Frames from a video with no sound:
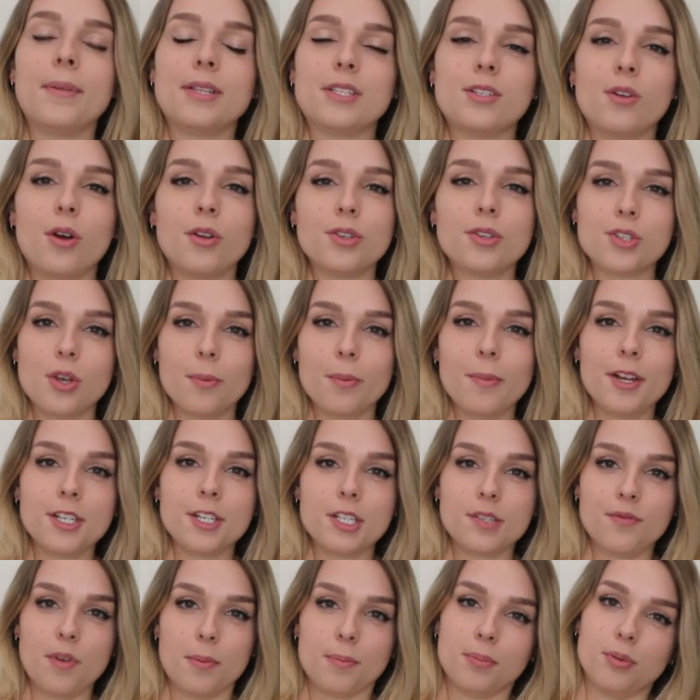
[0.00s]
it's not so
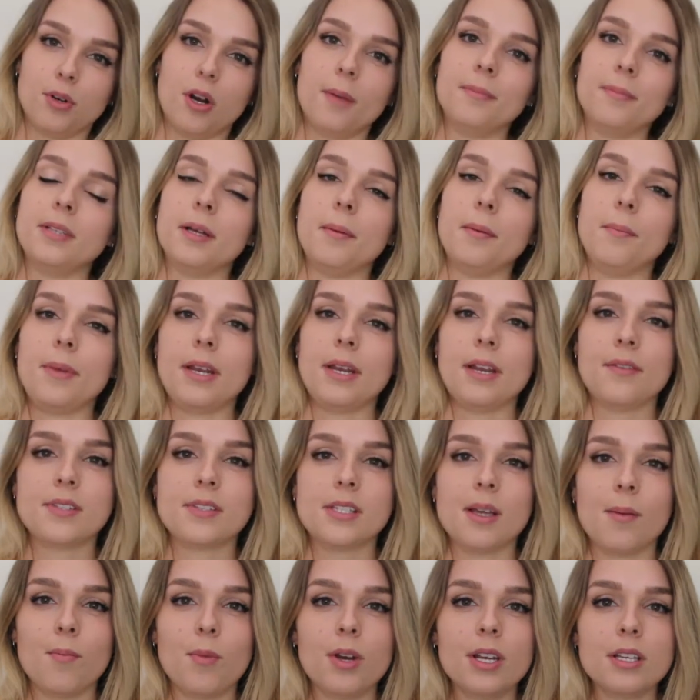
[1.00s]
much of a problem, but if
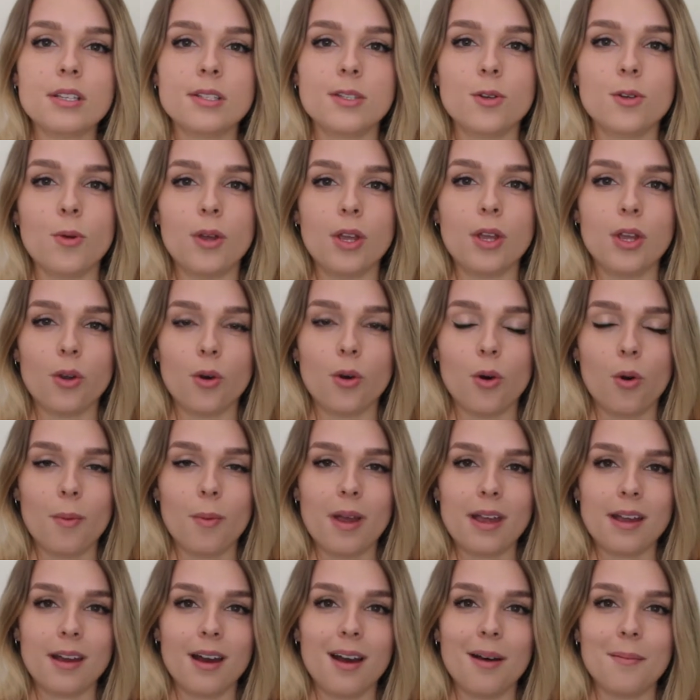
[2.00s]
someone is doing your
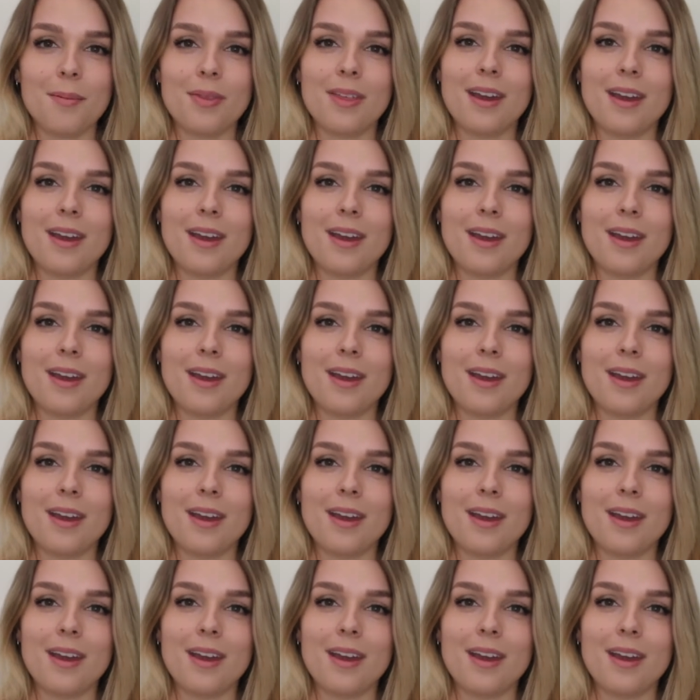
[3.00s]
makeup,